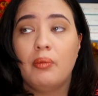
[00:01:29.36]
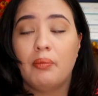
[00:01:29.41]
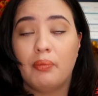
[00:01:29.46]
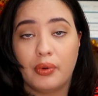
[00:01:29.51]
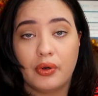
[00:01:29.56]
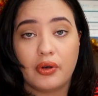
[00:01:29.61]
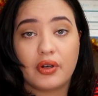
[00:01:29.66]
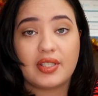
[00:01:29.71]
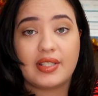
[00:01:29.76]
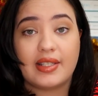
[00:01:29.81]

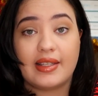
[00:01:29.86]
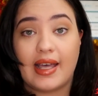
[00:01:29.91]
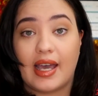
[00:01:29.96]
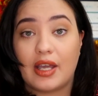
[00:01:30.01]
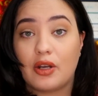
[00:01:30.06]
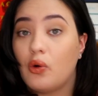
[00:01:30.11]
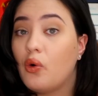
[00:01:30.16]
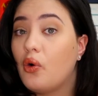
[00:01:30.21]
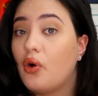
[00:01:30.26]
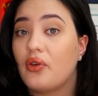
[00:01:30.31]
books
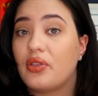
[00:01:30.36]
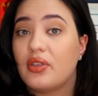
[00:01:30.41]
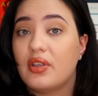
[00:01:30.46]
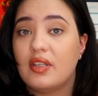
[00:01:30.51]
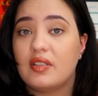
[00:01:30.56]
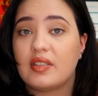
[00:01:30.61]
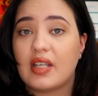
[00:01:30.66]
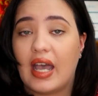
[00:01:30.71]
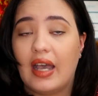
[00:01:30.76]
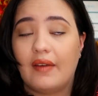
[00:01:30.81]
that
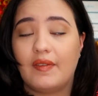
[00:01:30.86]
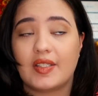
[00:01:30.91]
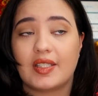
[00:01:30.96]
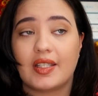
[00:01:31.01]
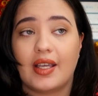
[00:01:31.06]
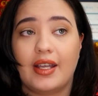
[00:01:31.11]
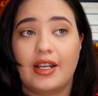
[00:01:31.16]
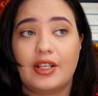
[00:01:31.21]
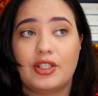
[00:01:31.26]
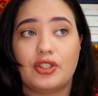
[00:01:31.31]
authors have
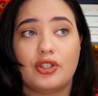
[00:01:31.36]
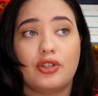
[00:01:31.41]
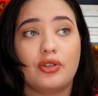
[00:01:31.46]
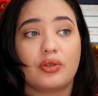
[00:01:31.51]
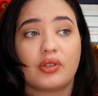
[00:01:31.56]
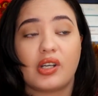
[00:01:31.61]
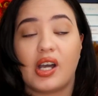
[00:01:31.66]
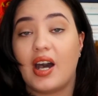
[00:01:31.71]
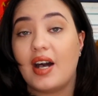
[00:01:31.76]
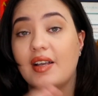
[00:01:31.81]
decided
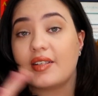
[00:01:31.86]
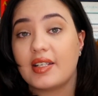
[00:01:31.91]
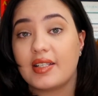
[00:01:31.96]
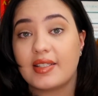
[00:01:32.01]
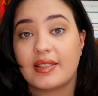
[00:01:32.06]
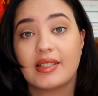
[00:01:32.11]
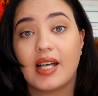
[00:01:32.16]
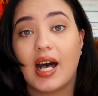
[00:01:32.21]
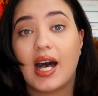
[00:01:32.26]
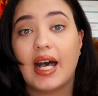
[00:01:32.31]
to cast
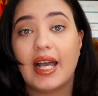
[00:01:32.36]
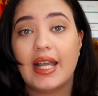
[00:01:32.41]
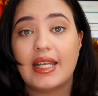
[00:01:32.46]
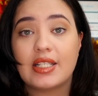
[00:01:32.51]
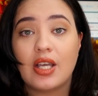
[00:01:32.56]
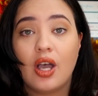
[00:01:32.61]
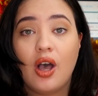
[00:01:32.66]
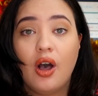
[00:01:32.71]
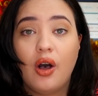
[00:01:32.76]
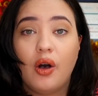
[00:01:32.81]
aside,
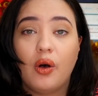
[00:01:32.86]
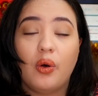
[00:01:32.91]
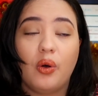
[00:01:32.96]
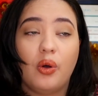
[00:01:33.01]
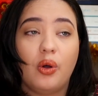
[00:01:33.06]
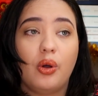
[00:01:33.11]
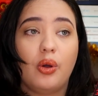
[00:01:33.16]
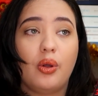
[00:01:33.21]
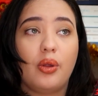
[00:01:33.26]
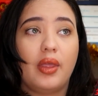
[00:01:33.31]

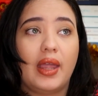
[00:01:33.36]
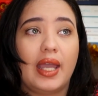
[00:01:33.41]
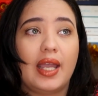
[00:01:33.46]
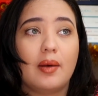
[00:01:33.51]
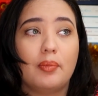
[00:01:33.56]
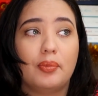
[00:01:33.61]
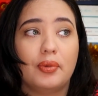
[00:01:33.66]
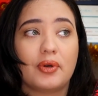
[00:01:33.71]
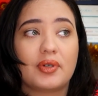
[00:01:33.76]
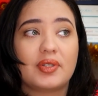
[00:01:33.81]
or they
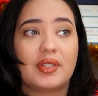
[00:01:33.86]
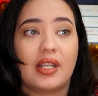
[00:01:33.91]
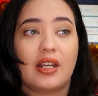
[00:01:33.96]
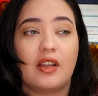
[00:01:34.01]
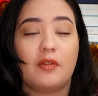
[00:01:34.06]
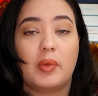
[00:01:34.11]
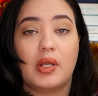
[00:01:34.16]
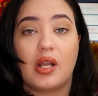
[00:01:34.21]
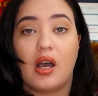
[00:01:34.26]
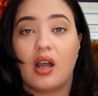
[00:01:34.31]
are books that
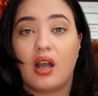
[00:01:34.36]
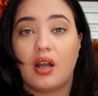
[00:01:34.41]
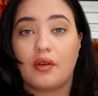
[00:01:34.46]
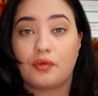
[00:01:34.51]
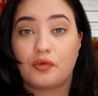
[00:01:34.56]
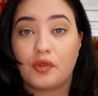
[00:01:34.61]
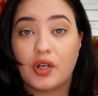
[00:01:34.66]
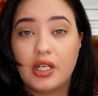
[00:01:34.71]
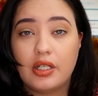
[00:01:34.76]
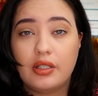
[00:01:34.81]
have been half
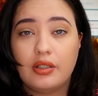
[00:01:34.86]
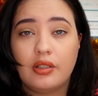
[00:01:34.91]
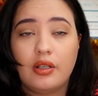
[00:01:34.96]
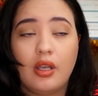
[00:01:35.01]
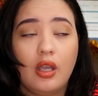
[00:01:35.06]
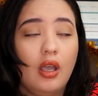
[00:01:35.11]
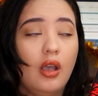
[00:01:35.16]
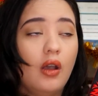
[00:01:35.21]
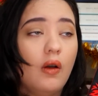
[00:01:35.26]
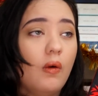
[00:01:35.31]
written,
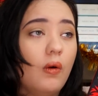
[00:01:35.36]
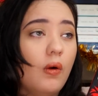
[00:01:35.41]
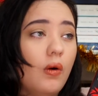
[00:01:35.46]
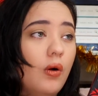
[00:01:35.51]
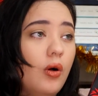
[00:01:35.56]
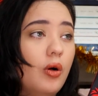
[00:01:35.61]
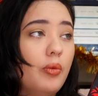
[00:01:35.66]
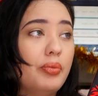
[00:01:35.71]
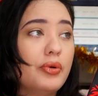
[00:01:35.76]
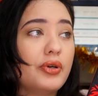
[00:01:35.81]

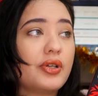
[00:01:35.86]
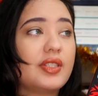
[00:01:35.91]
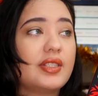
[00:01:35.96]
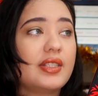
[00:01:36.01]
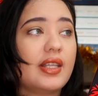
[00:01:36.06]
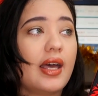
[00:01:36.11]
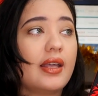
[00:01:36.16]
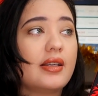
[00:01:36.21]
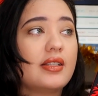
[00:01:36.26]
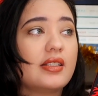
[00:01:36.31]
or books
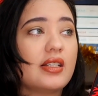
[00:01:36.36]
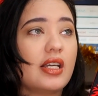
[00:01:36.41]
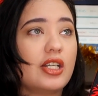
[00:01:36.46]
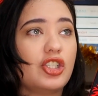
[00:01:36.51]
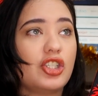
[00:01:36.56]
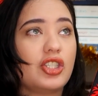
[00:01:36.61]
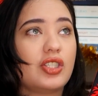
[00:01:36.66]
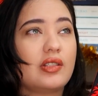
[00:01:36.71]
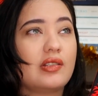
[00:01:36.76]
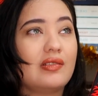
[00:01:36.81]
that are
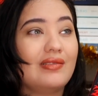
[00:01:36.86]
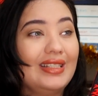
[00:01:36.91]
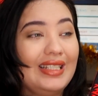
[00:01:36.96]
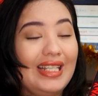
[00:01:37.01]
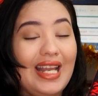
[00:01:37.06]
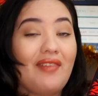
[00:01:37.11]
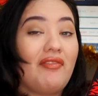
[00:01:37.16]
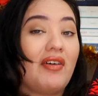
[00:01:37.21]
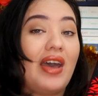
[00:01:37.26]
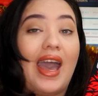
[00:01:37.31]
just
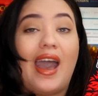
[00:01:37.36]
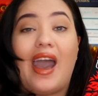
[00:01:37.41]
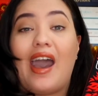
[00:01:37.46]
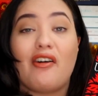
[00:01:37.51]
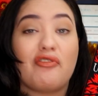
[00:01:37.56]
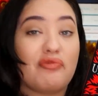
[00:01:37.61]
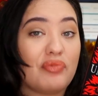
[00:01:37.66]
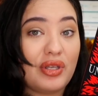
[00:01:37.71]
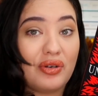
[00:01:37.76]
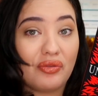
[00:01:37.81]
never
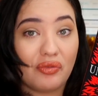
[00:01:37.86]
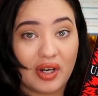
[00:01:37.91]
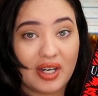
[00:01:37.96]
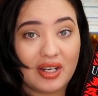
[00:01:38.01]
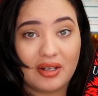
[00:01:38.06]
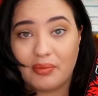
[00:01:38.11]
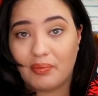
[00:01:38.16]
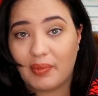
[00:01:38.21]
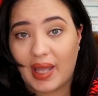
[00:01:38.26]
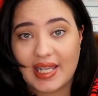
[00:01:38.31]
have been
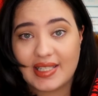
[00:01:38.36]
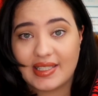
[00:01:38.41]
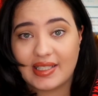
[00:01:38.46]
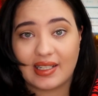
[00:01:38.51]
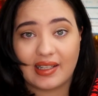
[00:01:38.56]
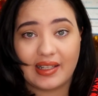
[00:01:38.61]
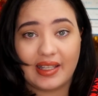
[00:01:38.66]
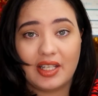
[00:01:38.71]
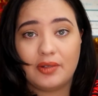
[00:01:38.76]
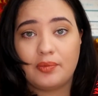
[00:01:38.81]
written,
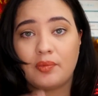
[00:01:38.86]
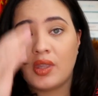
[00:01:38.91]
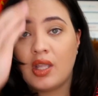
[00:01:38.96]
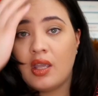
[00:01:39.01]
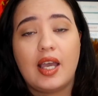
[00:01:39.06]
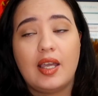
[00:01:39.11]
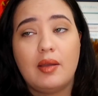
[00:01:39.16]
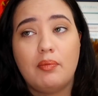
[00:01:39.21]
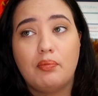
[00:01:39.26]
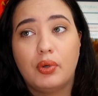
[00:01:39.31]
basically.
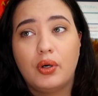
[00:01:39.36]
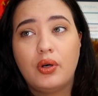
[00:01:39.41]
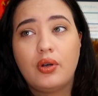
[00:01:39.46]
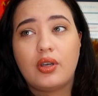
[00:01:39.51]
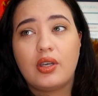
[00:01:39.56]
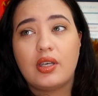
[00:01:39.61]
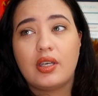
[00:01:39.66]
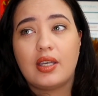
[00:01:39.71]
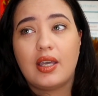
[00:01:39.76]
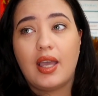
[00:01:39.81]
A
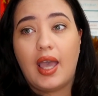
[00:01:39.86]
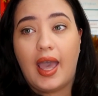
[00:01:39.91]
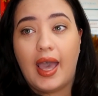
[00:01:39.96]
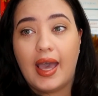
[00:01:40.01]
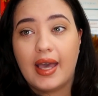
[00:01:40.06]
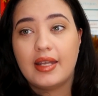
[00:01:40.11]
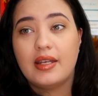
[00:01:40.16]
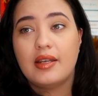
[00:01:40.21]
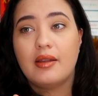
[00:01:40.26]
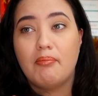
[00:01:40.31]
book
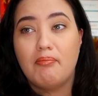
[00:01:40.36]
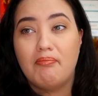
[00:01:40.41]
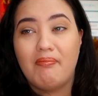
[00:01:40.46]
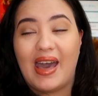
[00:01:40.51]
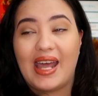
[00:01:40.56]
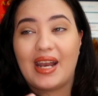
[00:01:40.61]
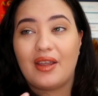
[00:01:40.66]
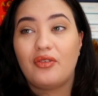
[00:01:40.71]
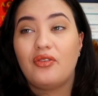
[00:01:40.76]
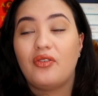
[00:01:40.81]
can
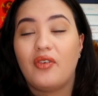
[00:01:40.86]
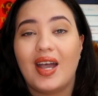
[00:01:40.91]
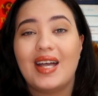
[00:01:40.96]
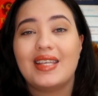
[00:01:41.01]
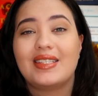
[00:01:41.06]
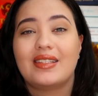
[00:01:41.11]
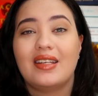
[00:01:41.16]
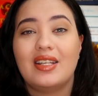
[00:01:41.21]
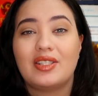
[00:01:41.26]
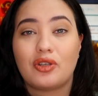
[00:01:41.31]

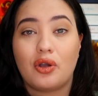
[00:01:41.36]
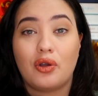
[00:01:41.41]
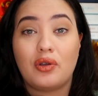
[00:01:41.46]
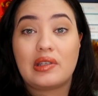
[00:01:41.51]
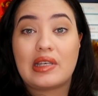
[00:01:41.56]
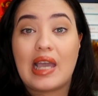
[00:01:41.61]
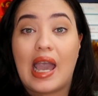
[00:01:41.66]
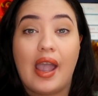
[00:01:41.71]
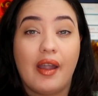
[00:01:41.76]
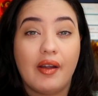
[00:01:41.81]
manifest its
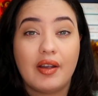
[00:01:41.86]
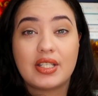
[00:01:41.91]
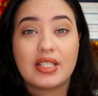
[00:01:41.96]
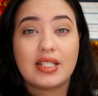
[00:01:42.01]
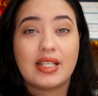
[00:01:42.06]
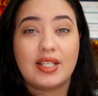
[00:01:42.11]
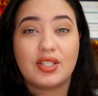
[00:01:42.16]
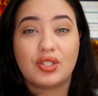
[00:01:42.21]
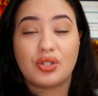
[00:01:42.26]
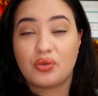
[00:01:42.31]
own character
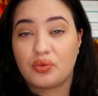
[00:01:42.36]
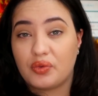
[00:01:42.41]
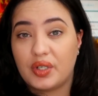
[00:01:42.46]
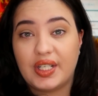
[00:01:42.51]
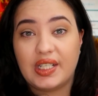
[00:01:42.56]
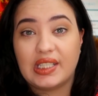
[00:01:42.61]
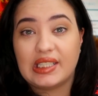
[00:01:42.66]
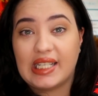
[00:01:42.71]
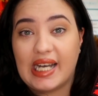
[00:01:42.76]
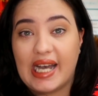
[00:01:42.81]
into
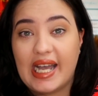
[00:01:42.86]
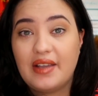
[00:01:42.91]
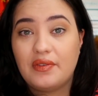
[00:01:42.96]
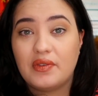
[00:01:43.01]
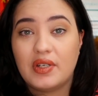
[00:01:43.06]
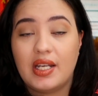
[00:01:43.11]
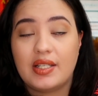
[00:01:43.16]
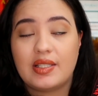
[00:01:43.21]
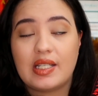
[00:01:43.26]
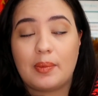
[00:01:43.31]
real life,
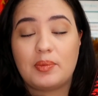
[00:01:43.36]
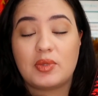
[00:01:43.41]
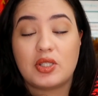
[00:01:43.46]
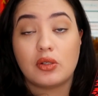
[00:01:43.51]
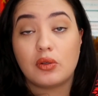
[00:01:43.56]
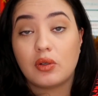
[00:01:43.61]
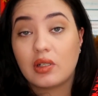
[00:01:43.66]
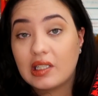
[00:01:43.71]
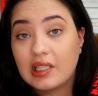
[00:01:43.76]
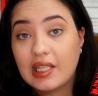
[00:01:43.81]
and it's up
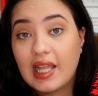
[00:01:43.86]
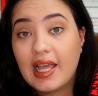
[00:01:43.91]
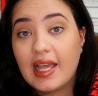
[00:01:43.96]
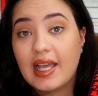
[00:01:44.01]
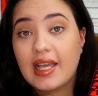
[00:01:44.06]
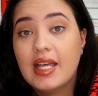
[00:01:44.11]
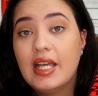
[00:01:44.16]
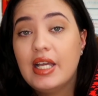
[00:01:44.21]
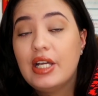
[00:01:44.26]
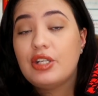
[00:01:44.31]
to
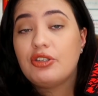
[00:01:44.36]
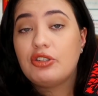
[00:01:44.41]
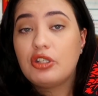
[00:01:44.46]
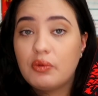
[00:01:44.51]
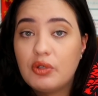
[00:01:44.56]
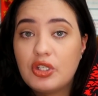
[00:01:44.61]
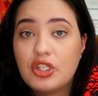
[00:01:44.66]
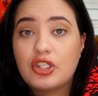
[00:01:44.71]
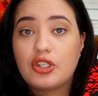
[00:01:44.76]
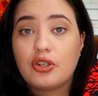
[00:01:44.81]
Claire to
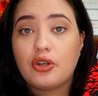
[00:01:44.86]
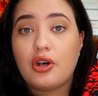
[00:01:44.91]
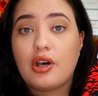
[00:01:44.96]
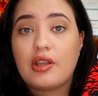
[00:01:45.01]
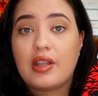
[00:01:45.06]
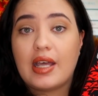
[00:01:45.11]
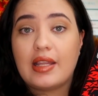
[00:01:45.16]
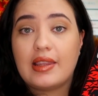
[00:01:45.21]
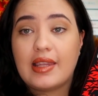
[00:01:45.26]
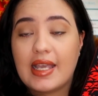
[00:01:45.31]
ensure
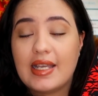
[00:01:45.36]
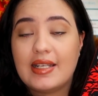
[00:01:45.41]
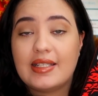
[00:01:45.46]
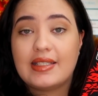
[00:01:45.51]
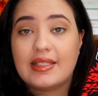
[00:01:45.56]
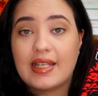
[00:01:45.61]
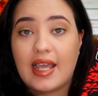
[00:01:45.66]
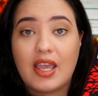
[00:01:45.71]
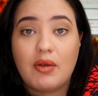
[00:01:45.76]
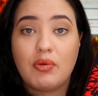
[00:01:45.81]
that they
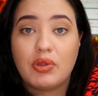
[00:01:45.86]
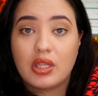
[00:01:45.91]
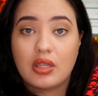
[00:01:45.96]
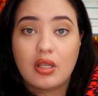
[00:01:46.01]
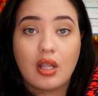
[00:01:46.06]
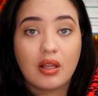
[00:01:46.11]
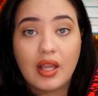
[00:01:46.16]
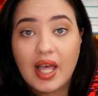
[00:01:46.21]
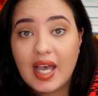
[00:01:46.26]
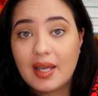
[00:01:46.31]
stay within
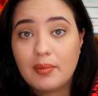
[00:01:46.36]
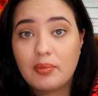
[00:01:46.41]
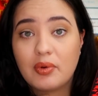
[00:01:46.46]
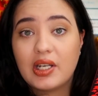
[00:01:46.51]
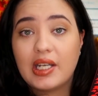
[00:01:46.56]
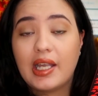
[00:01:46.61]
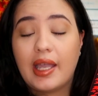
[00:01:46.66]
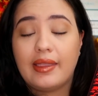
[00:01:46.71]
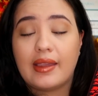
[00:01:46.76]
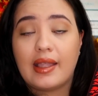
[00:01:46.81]
the
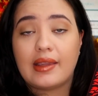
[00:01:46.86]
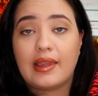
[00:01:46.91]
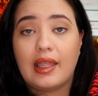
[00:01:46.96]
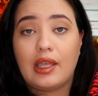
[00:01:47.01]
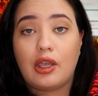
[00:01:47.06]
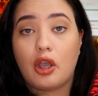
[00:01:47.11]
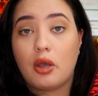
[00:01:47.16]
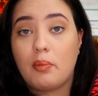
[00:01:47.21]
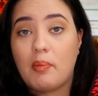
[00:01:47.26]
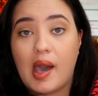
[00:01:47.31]
library and that they
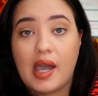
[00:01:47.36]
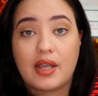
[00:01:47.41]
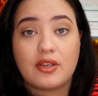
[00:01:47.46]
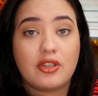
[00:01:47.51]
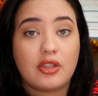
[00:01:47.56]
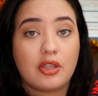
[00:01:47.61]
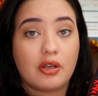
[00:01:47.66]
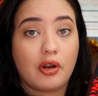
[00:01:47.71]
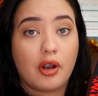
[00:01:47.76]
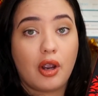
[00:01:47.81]
go back
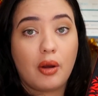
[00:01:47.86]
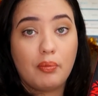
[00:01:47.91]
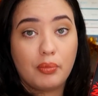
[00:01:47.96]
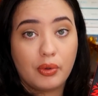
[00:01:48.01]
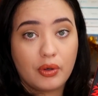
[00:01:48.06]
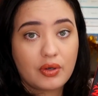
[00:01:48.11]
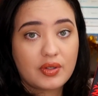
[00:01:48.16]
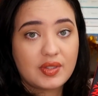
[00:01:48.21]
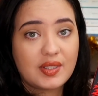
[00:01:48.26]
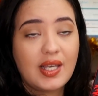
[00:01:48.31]
to their own
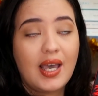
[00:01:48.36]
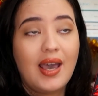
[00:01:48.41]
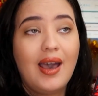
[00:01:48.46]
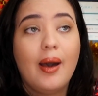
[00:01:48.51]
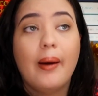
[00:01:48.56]
books.